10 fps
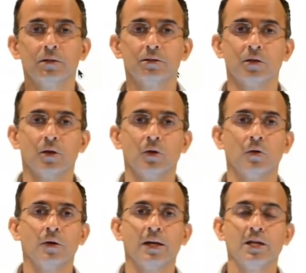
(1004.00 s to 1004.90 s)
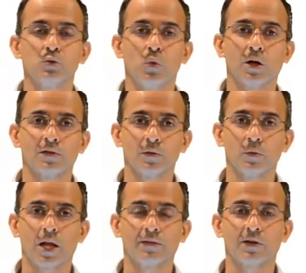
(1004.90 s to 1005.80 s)
So each one of them
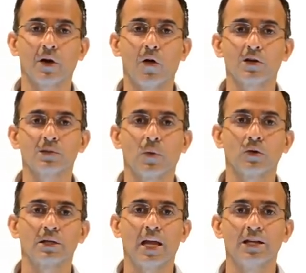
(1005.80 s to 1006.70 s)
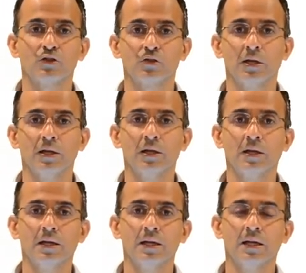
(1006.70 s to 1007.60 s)
would have a corresponding entry
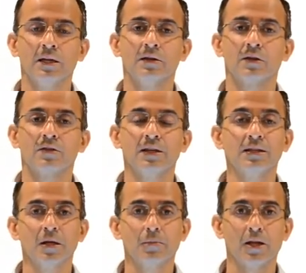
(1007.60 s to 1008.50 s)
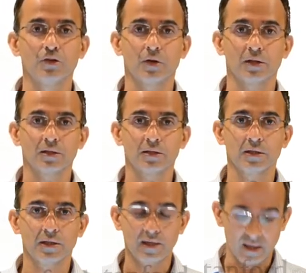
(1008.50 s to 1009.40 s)
in the theta matrix.
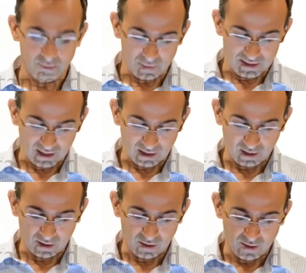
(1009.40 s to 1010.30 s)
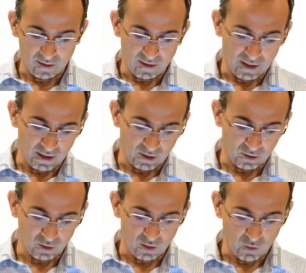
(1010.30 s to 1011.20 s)
In particular,
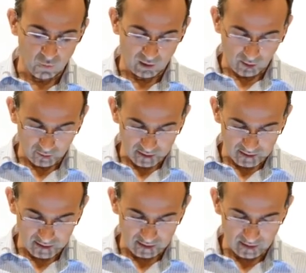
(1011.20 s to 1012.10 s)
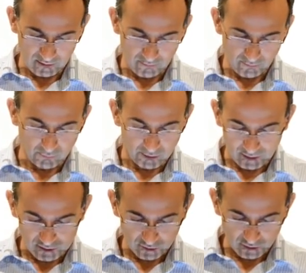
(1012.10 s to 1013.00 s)
here we're going to see, well,
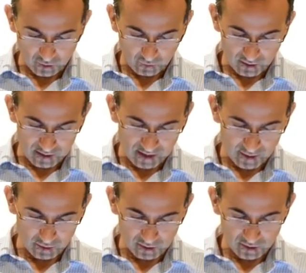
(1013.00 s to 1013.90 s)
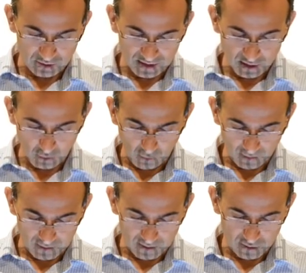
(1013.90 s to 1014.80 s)
let's look at the one that's labeled theta
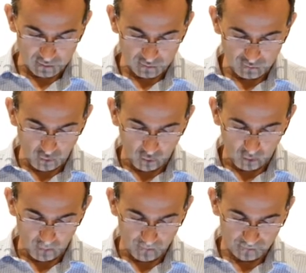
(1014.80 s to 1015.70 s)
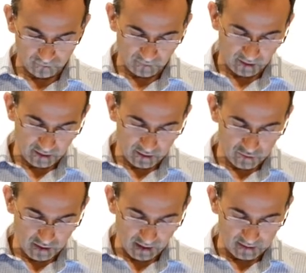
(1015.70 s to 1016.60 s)
one, two, four,
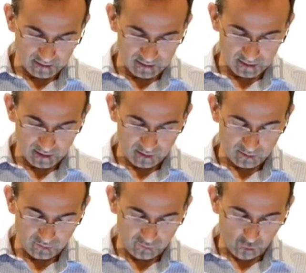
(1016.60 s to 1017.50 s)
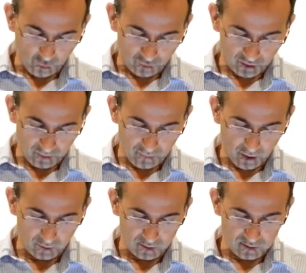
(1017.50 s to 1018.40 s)
relates the fourth
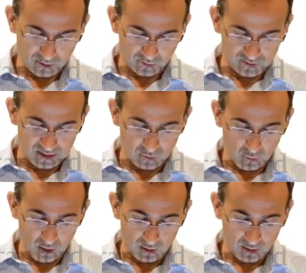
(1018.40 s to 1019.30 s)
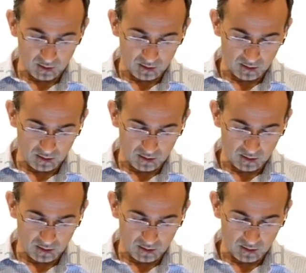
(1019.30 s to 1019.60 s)
component of z one